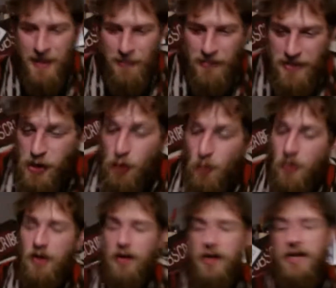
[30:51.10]
You
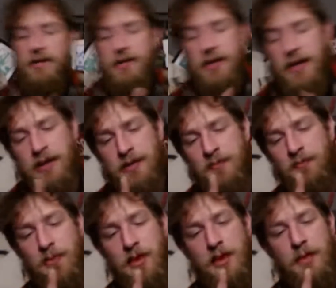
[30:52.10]
are in
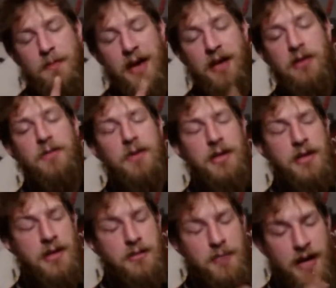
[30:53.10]
Battle
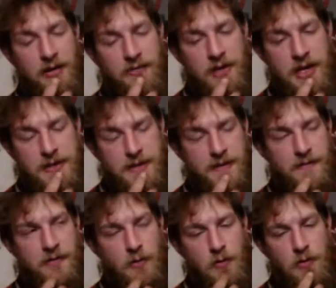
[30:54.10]
of
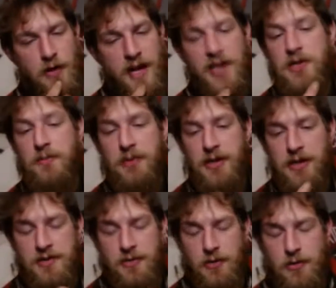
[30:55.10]
Nations or HMB,
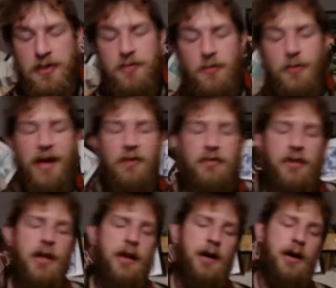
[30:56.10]
Historic Medieval Battles.
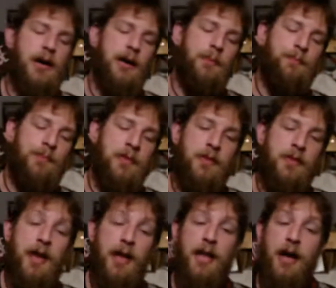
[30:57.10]

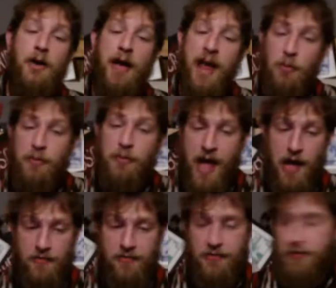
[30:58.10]
They allow
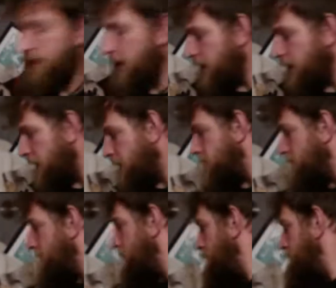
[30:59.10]
hammerbacks. They
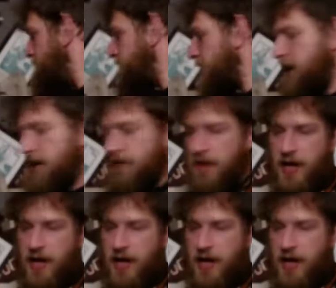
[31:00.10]
allow you to have a